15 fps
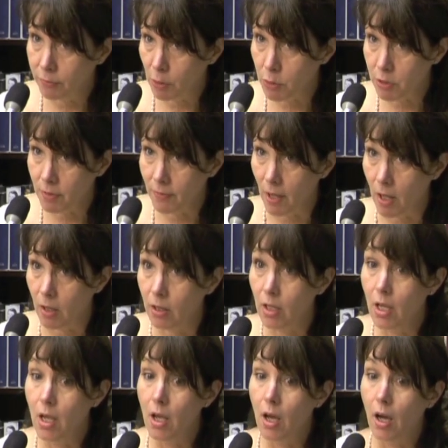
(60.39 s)
first of all.
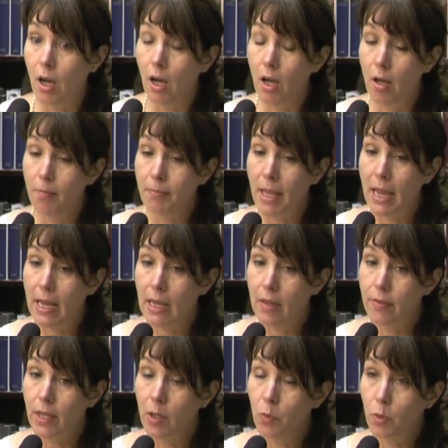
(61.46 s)

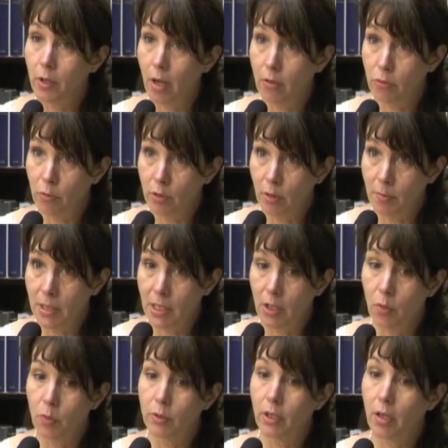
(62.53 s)
And then it will go through
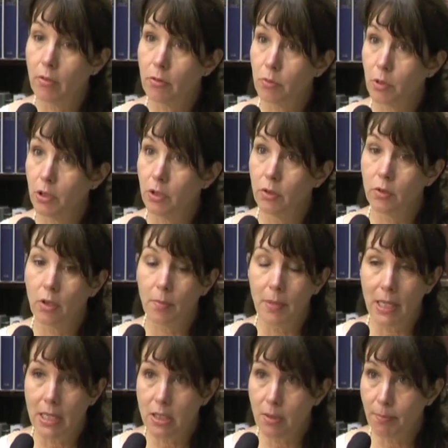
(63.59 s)
committee. It will go through
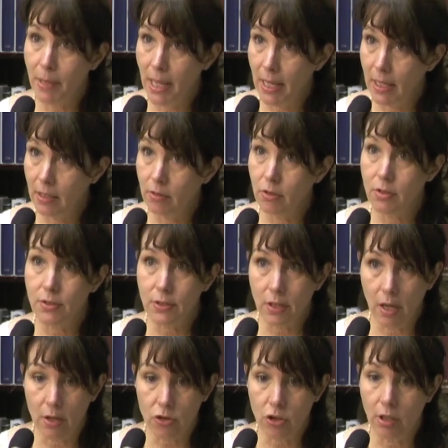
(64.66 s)
committee debate,
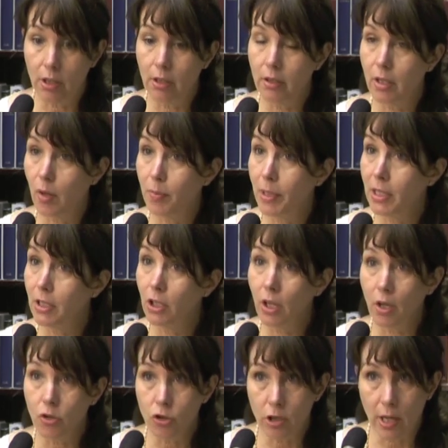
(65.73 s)
discussion. There'll be
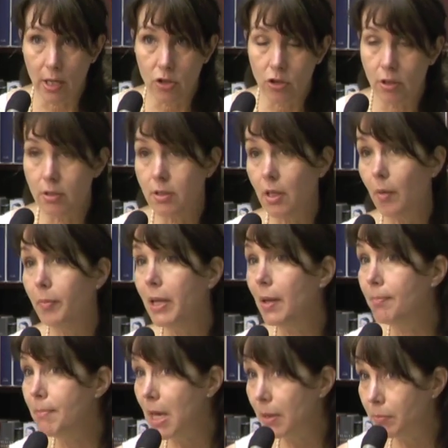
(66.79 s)
negotiations. There'll be
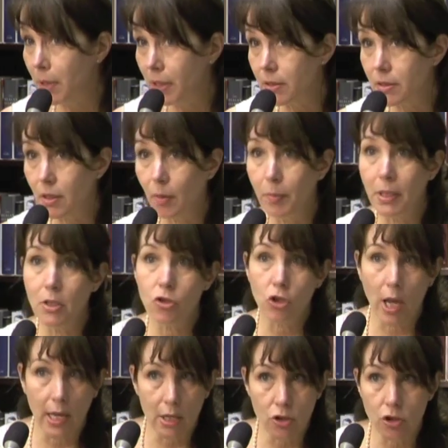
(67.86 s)
amendments. There'll be
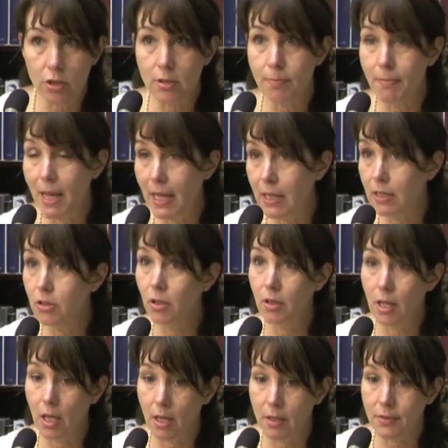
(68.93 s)
changes made to
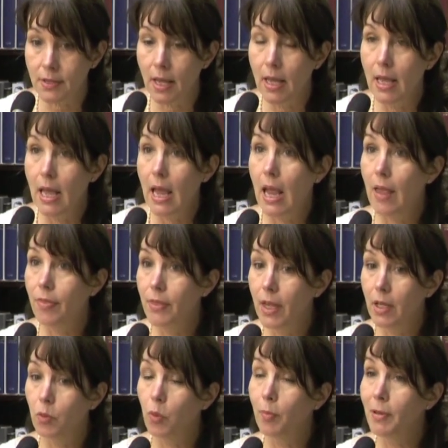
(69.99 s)
this. And
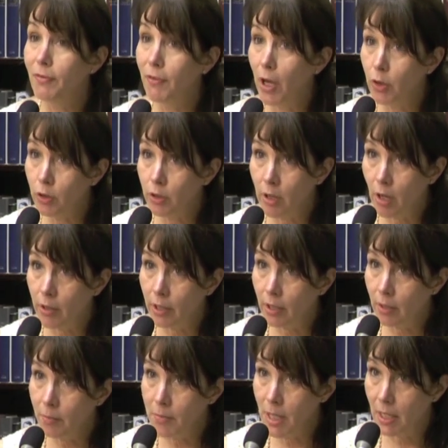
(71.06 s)
then it will be voted on in
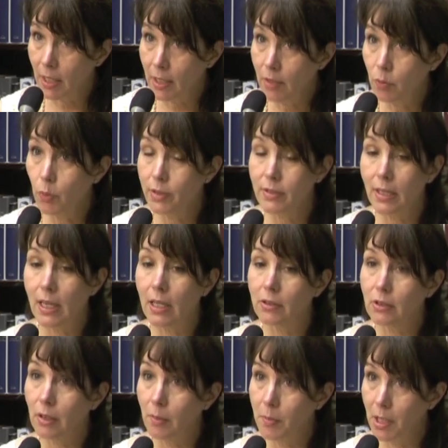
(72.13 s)
committee. Once it
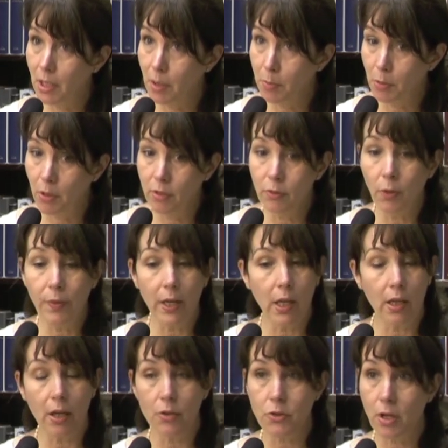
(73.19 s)
gets committee approval, then
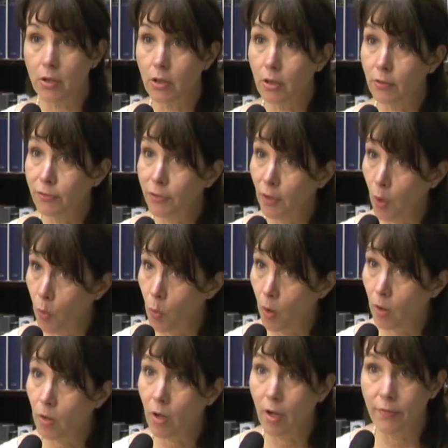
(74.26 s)
it goes onto the
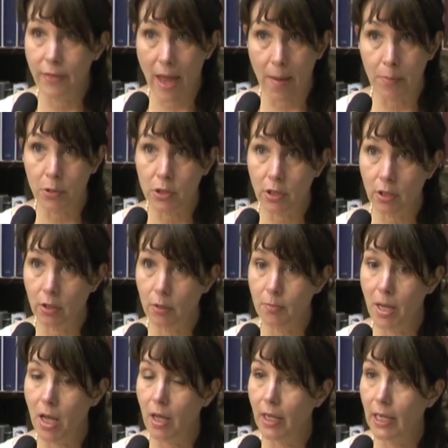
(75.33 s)
floor of that particular
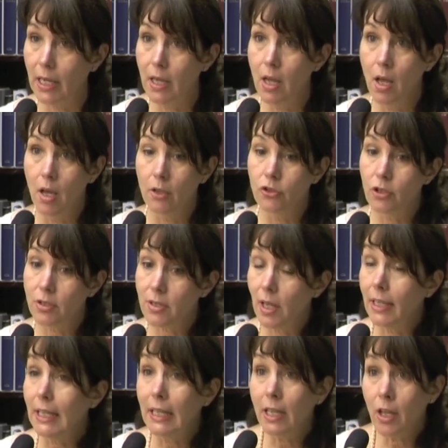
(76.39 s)
body, just
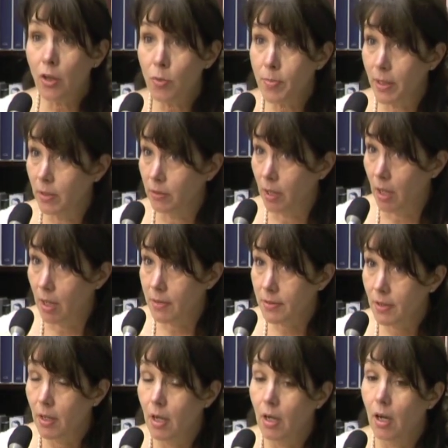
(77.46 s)
like any other bill
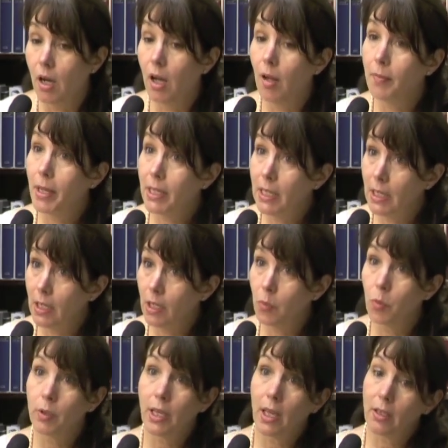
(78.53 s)
does. Again,
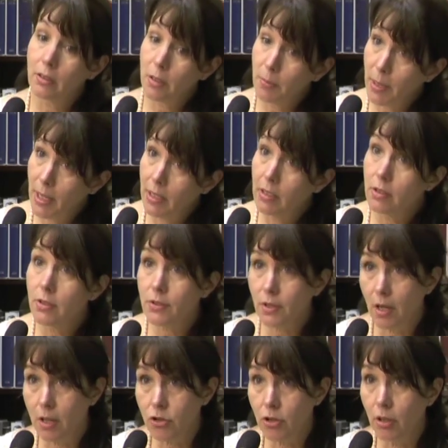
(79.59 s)
it will get debate,
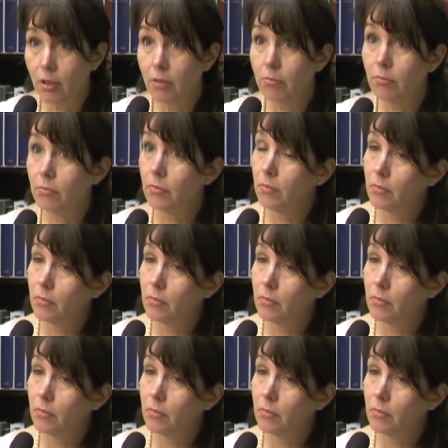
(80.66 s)
discussion.